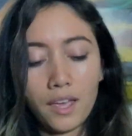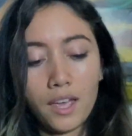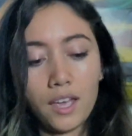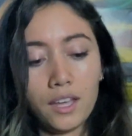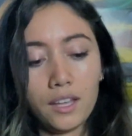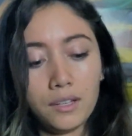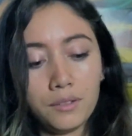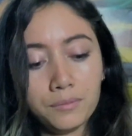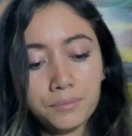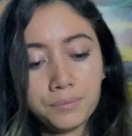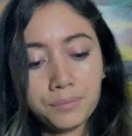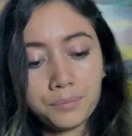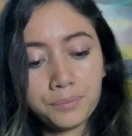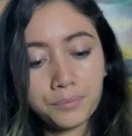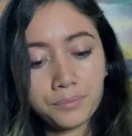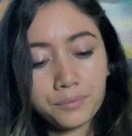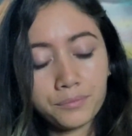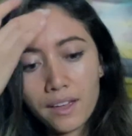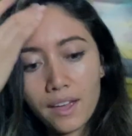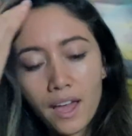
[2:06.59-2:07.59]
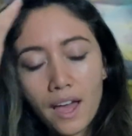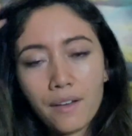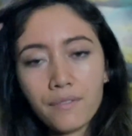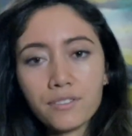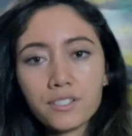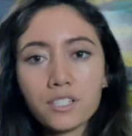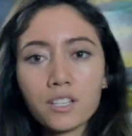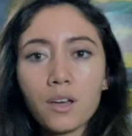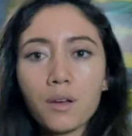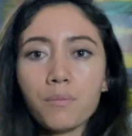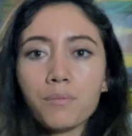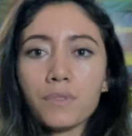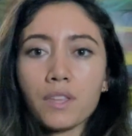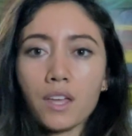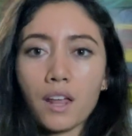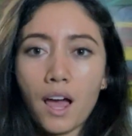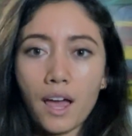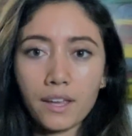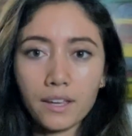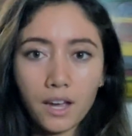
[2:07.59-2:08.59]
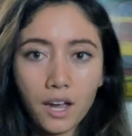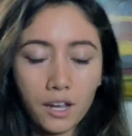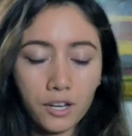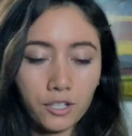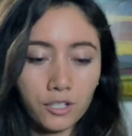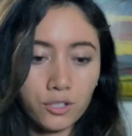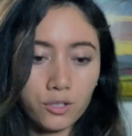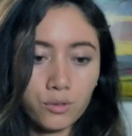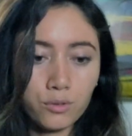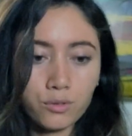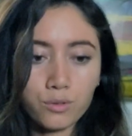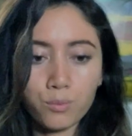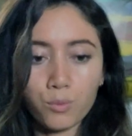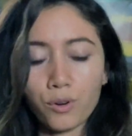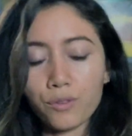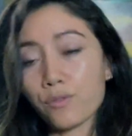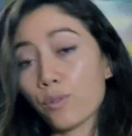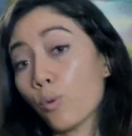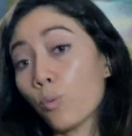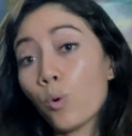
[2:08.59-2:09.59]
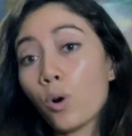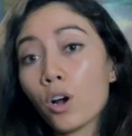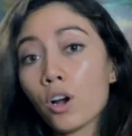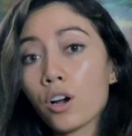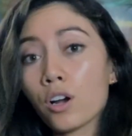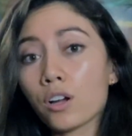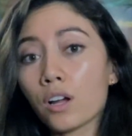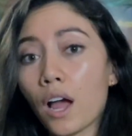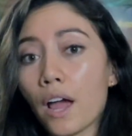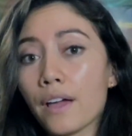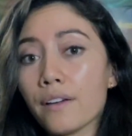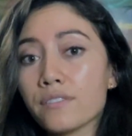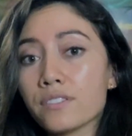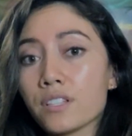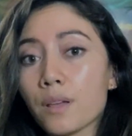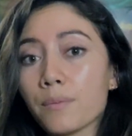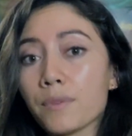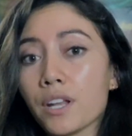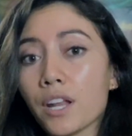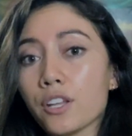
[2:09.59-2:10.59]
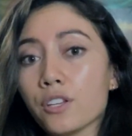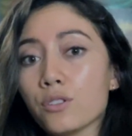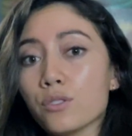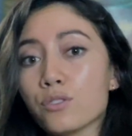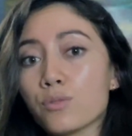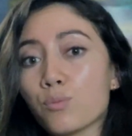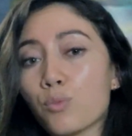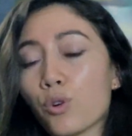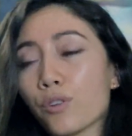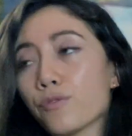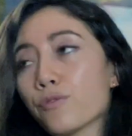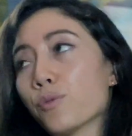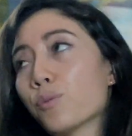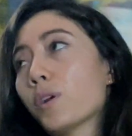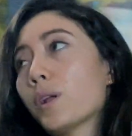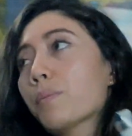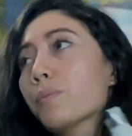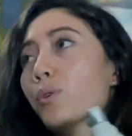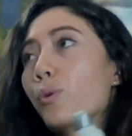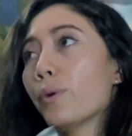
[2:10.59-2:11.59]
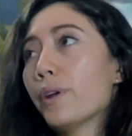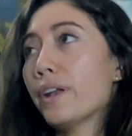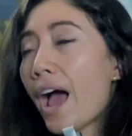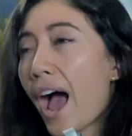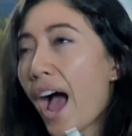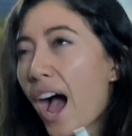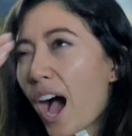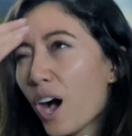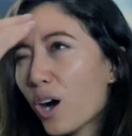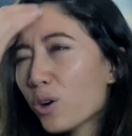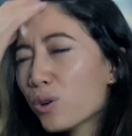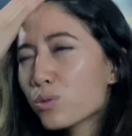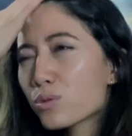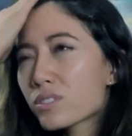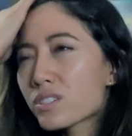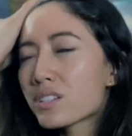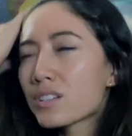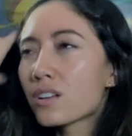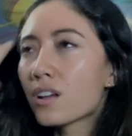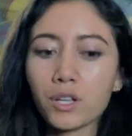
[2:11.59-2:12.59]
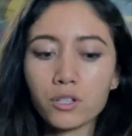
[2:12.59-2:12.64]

And I have some that I kind of use more for work. I have some that I use more for when I'm going out.